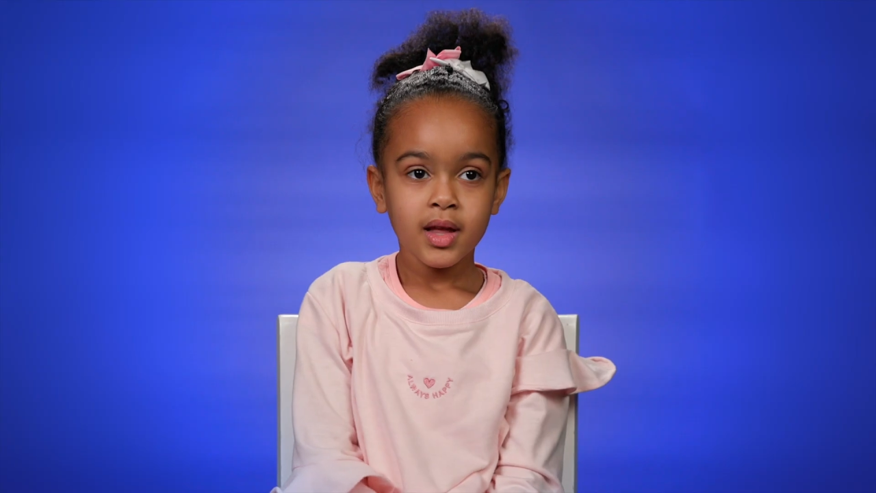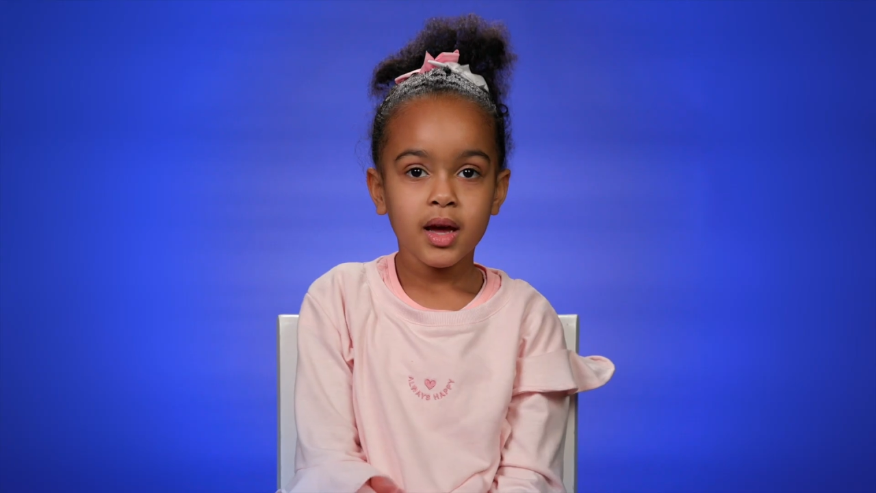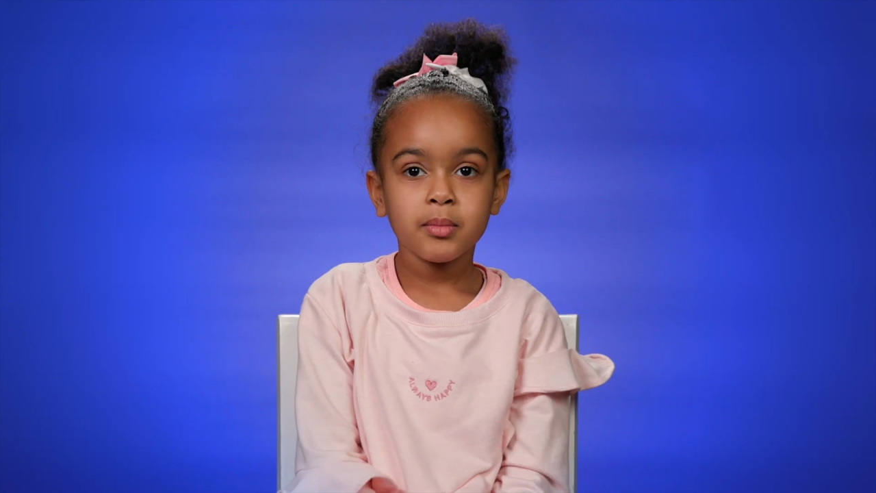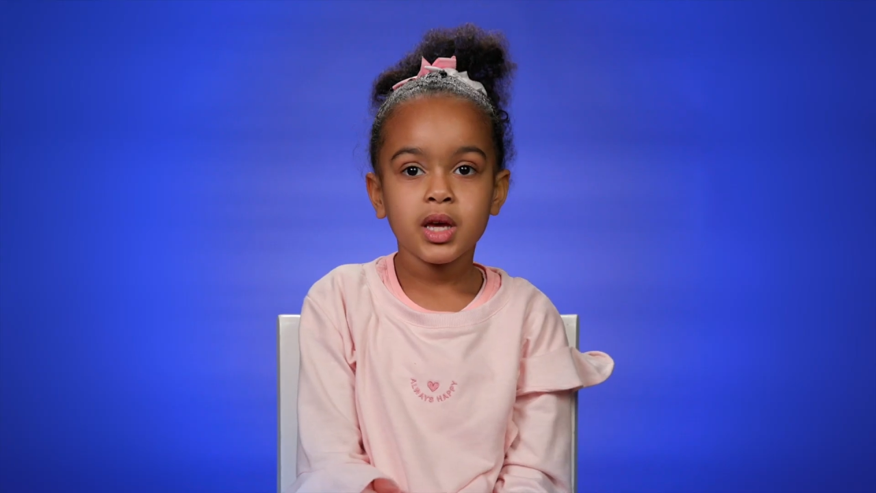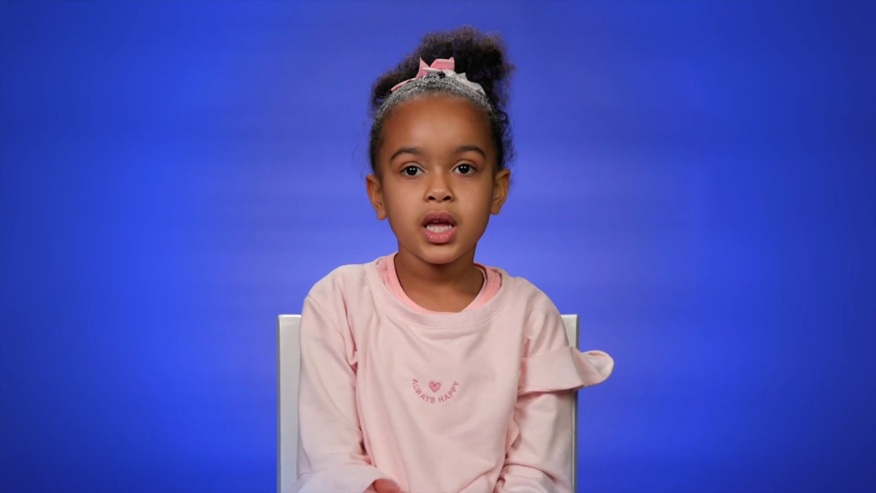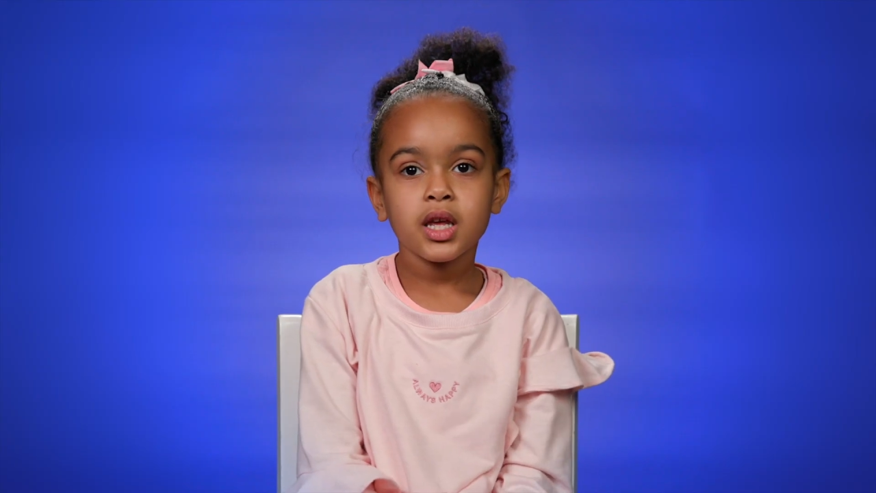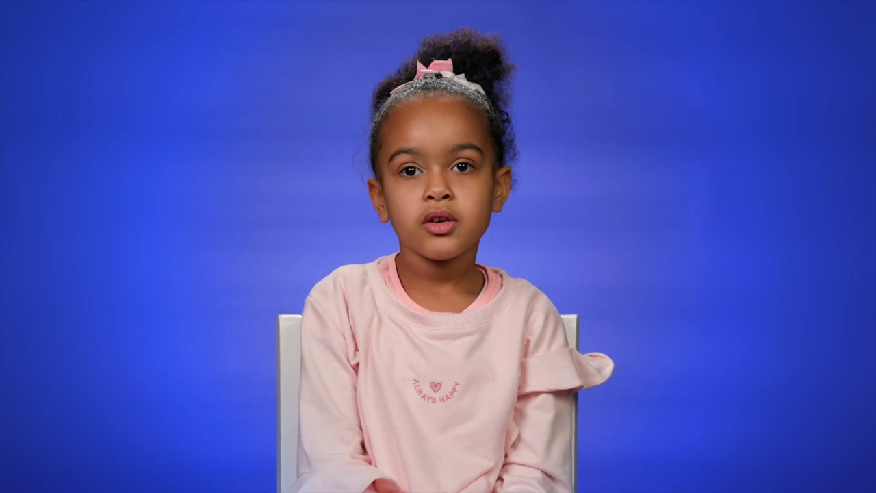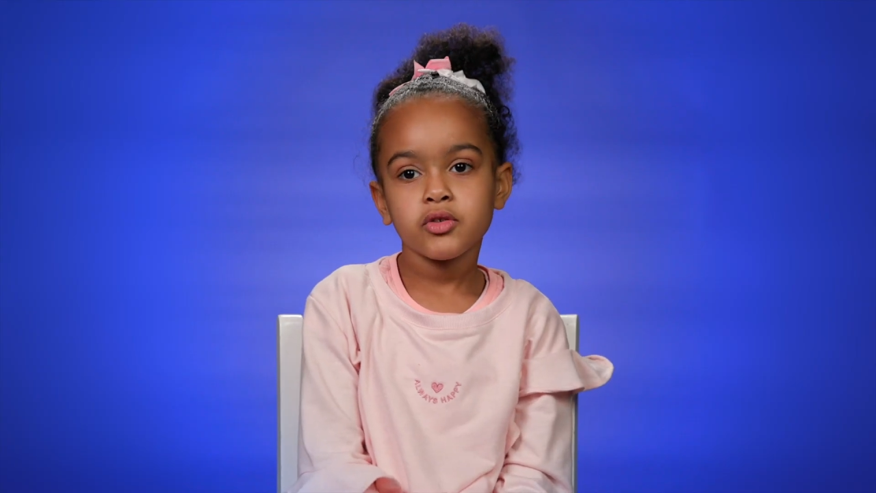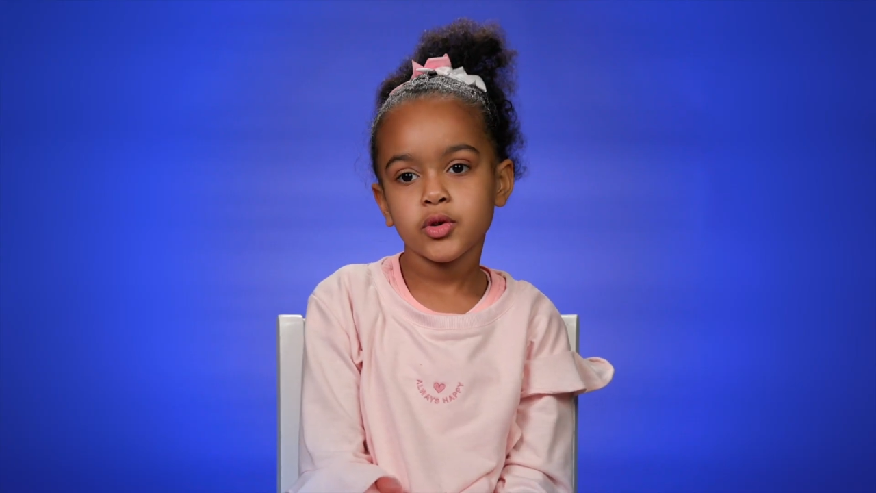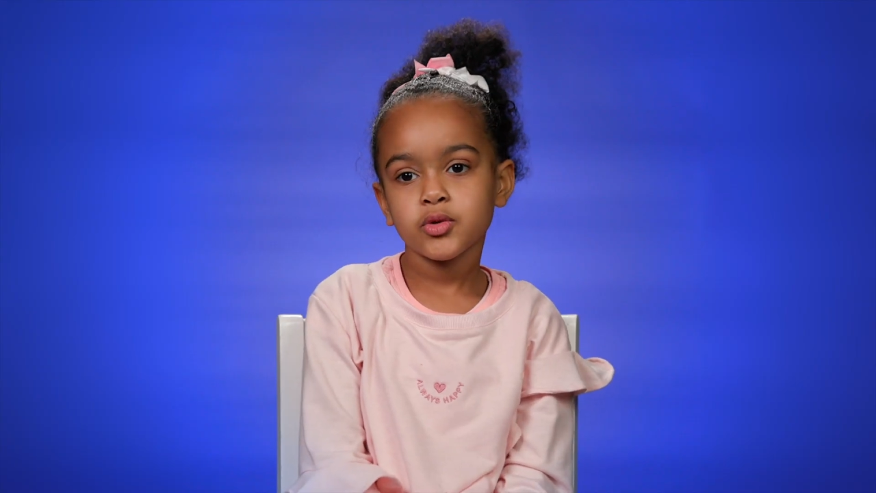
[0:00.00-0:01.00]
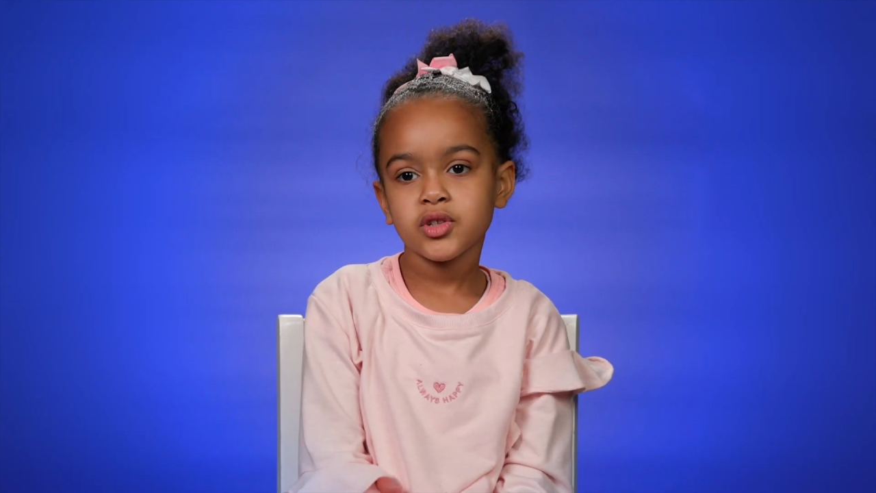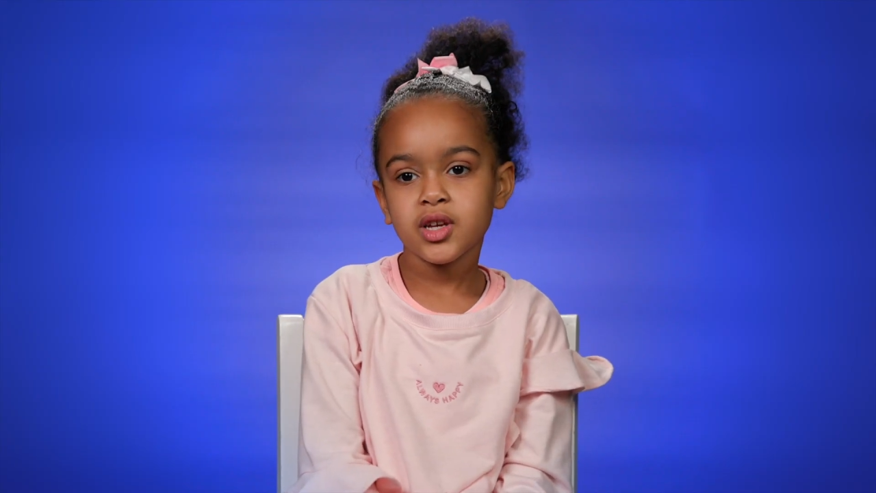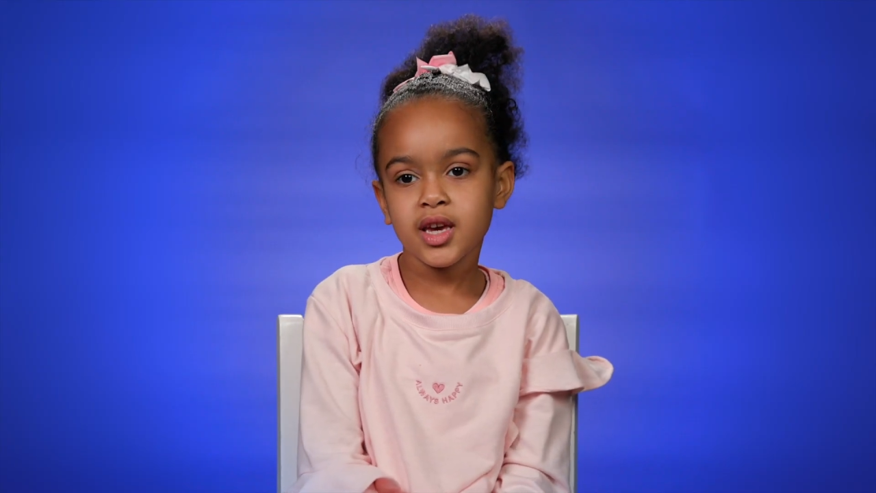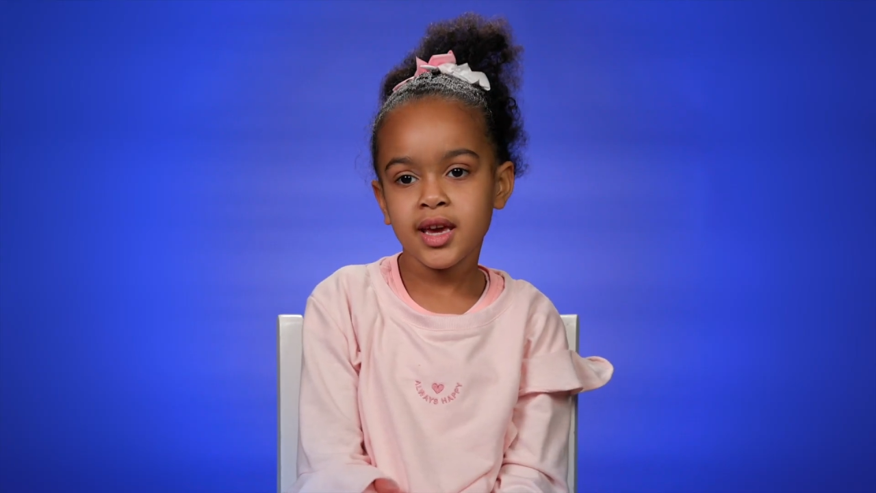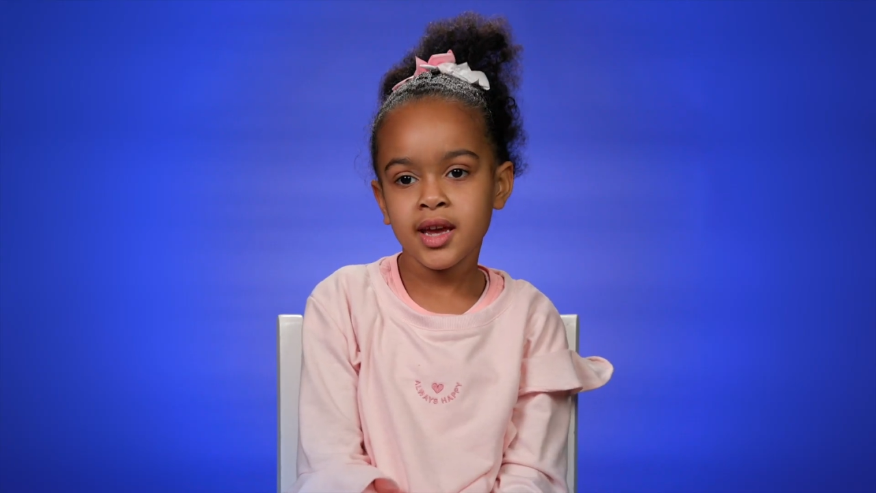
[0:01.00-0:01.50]
I'm getting used
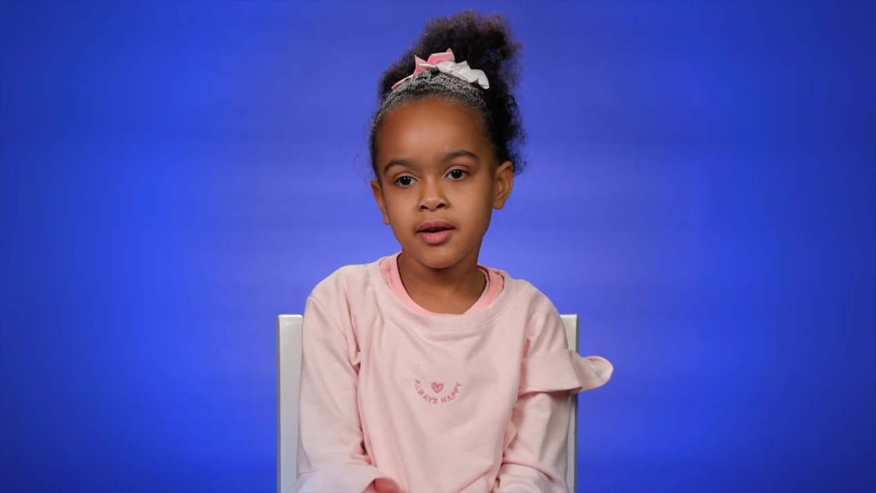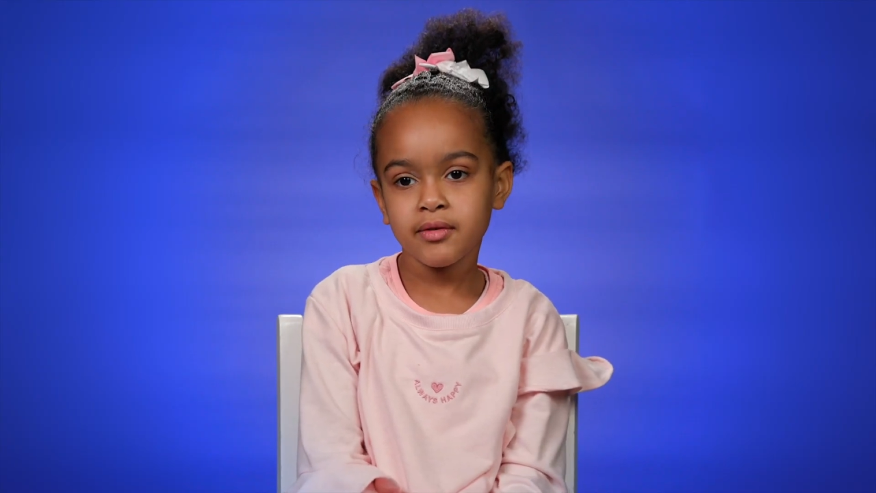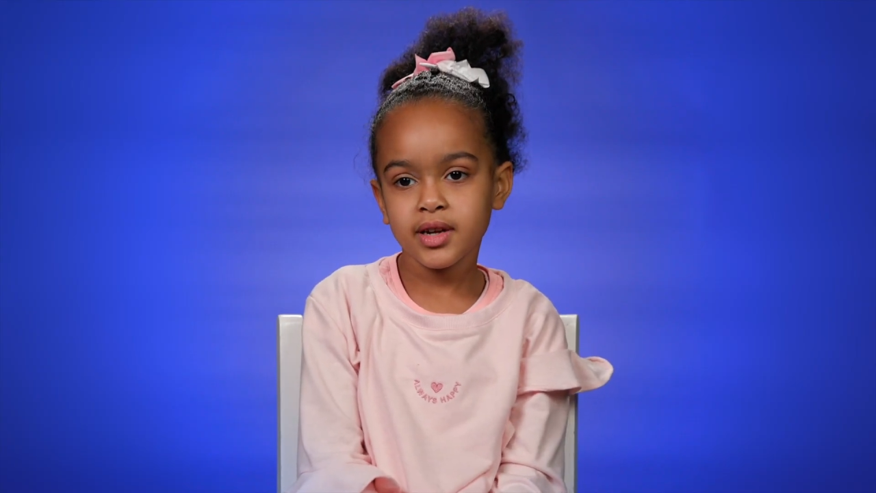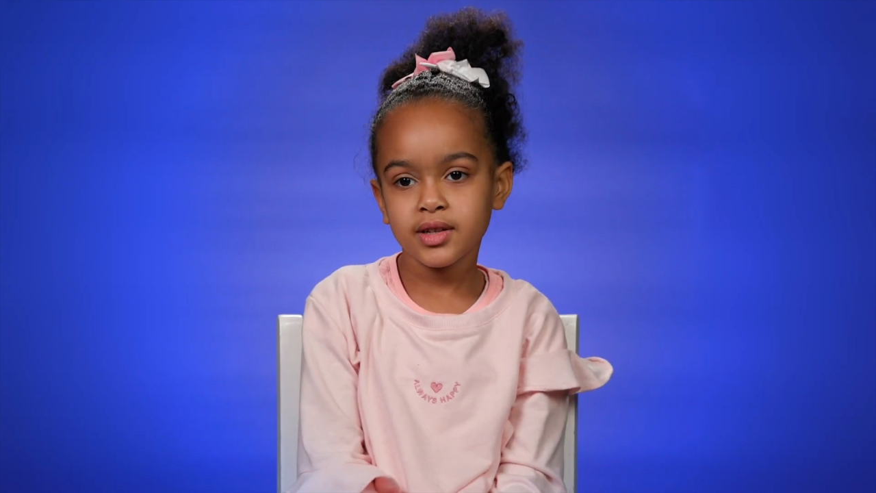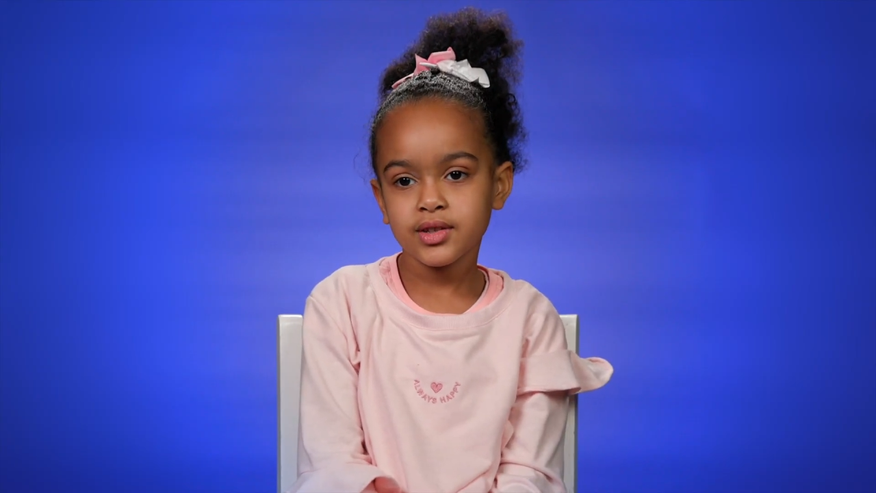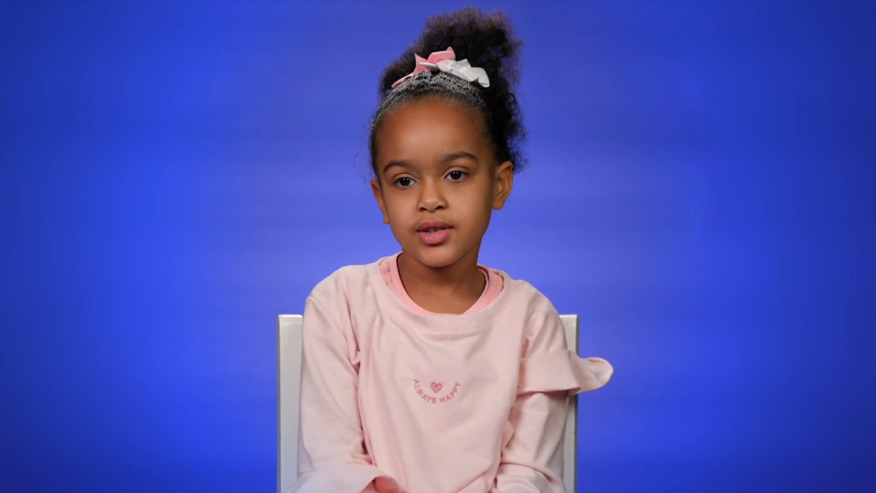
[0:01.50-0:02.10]
to carrots